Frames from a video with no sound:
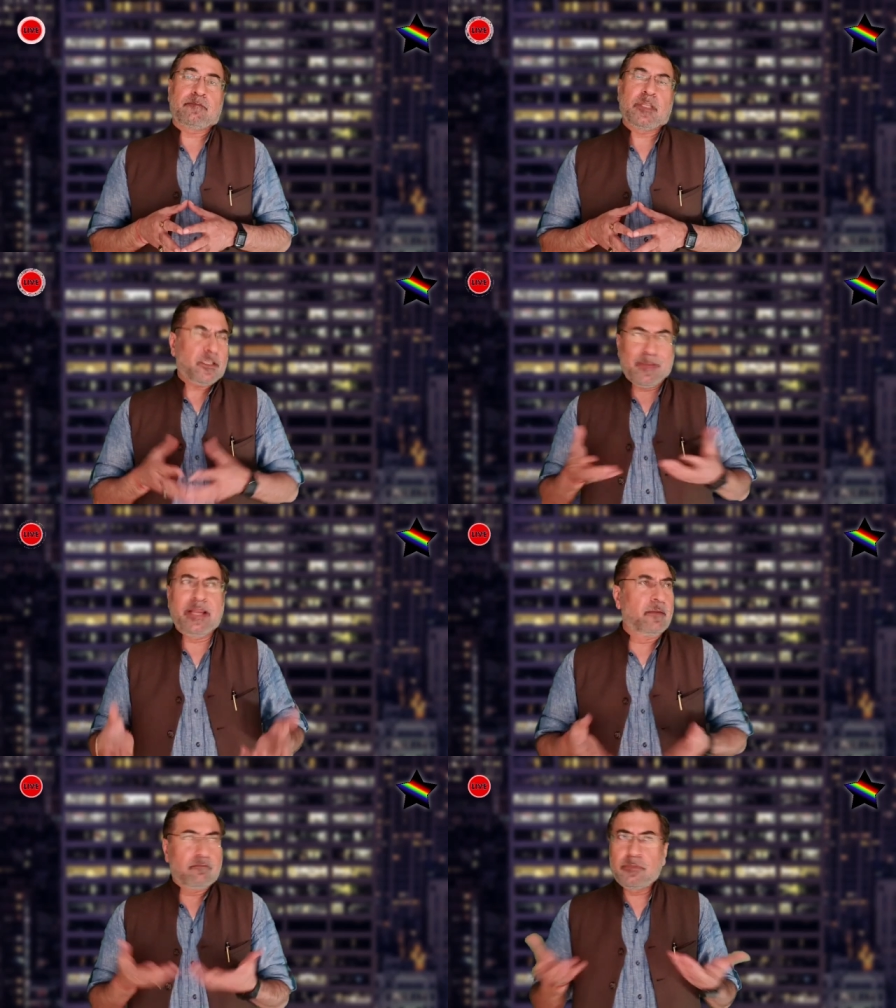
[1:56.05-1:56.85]
This
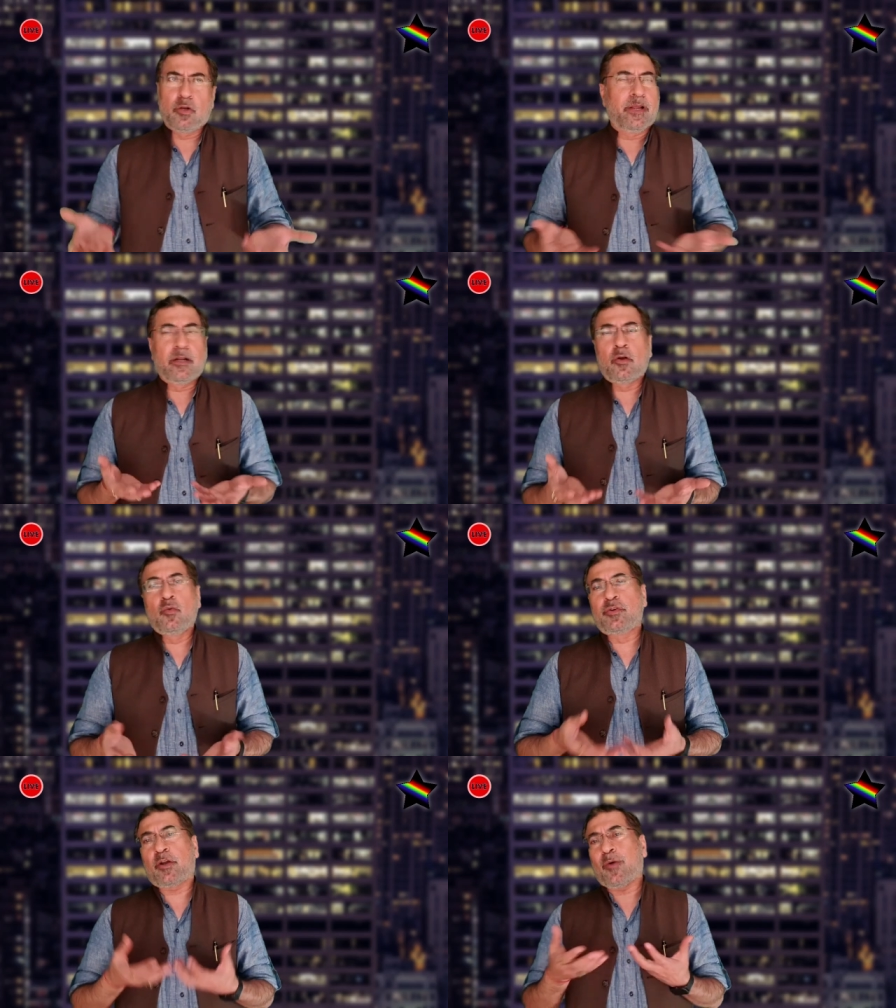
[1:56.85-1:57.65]
may
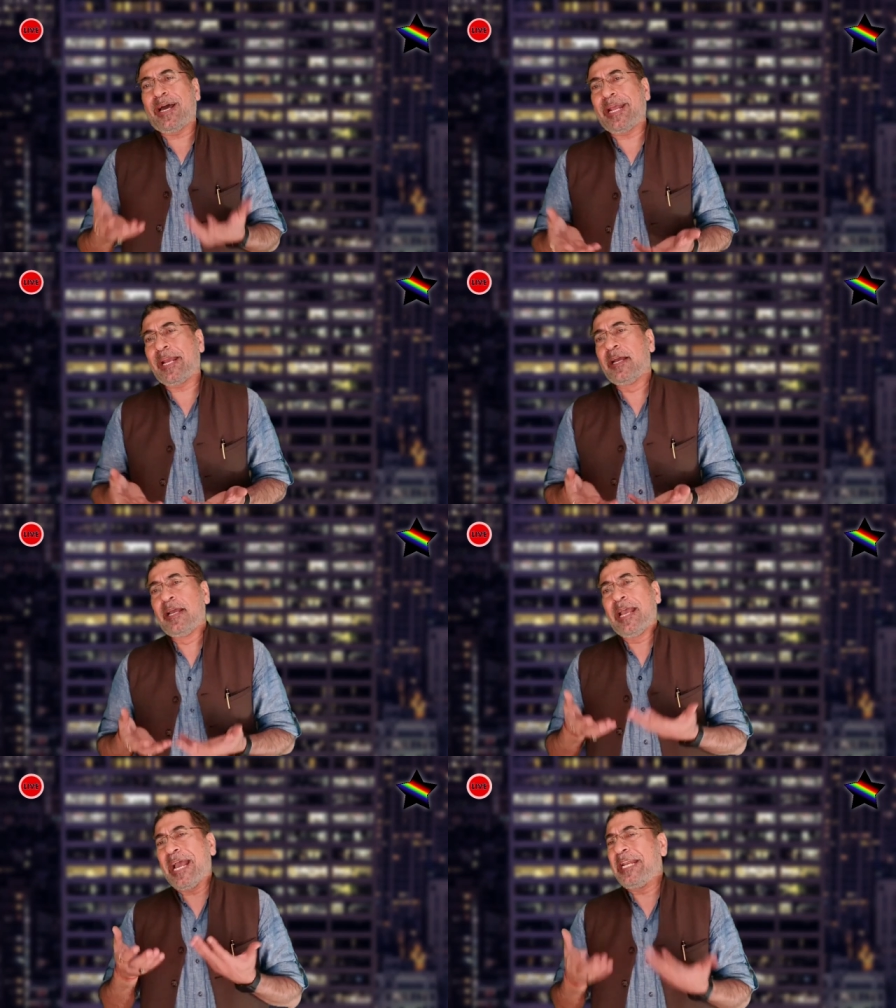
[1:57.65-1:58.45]
include
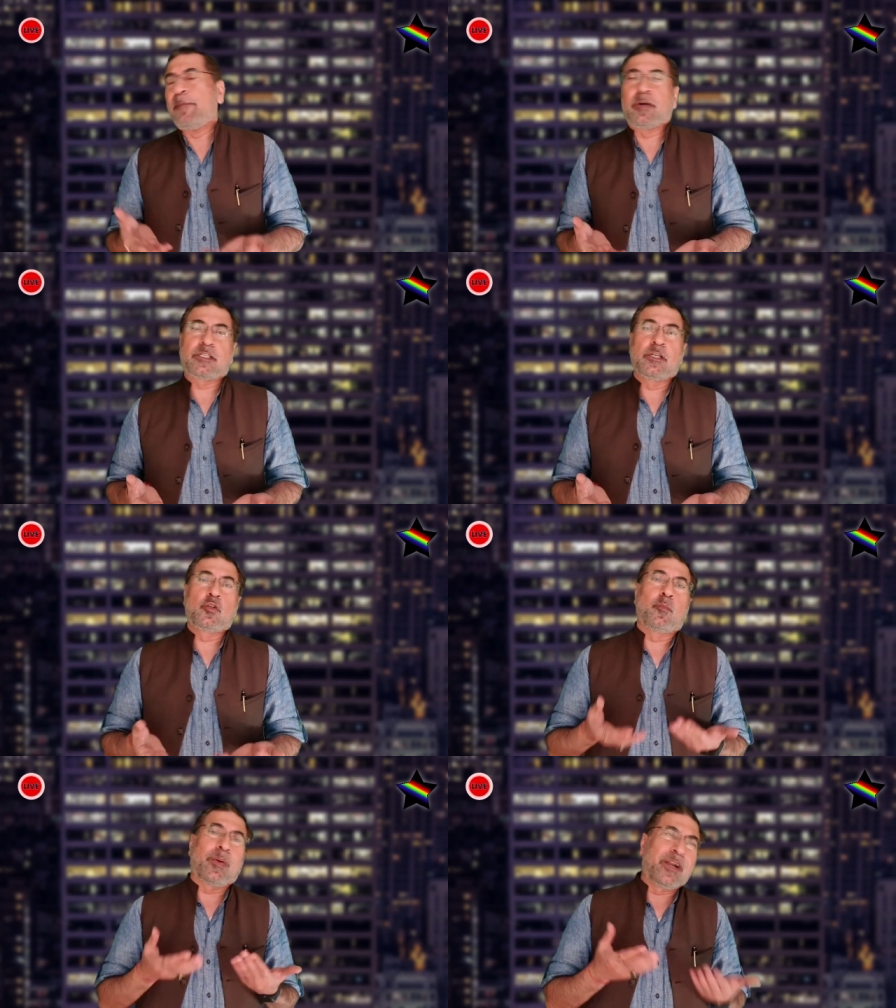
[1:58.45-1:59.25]
requiring any
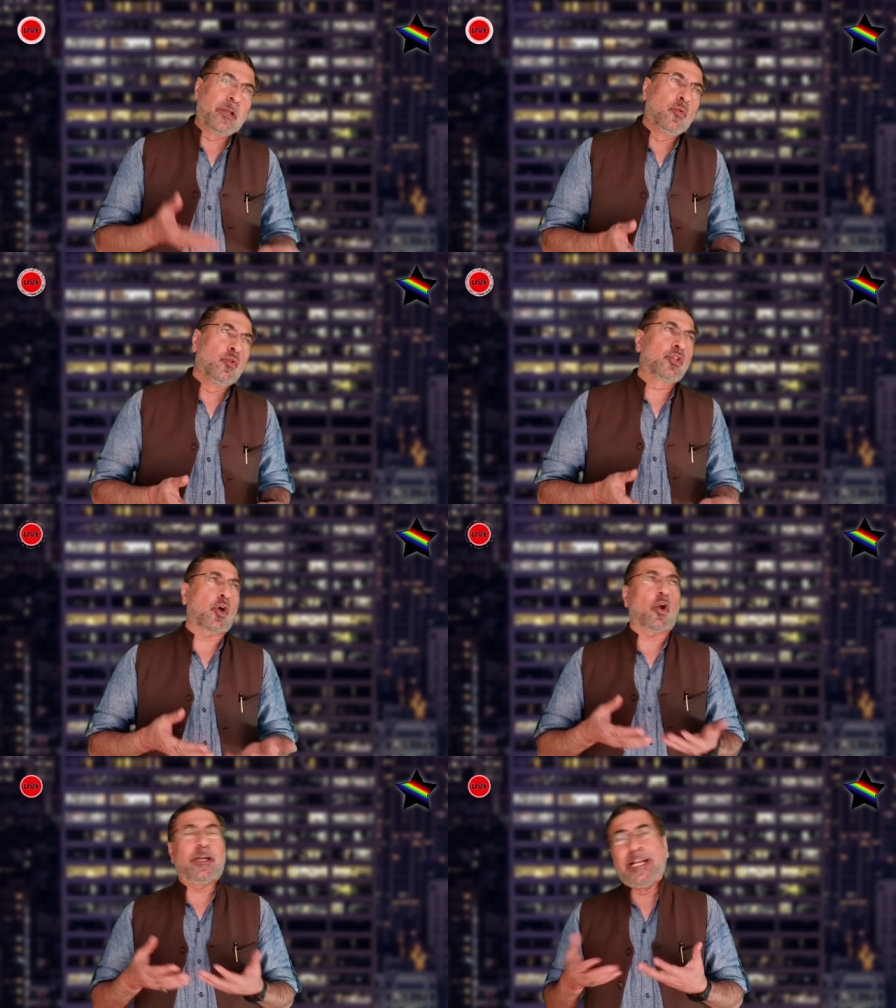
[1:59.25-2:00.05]
person to
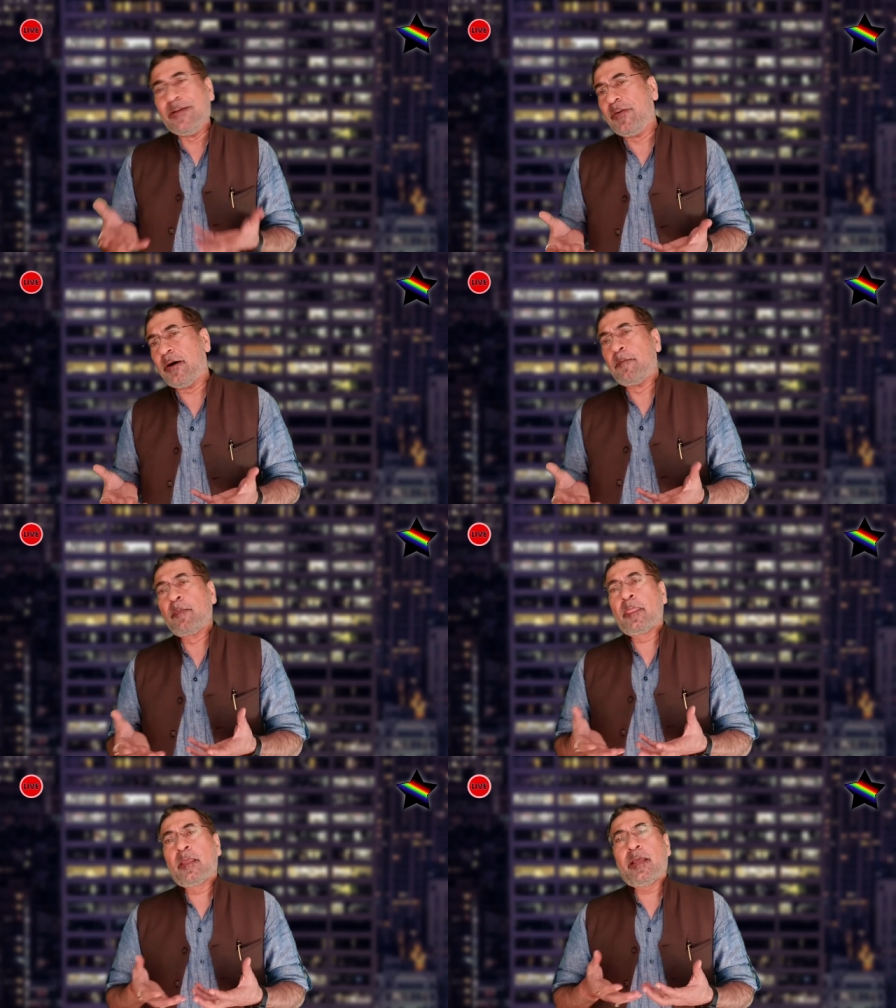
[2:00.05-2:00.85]
produce or deliver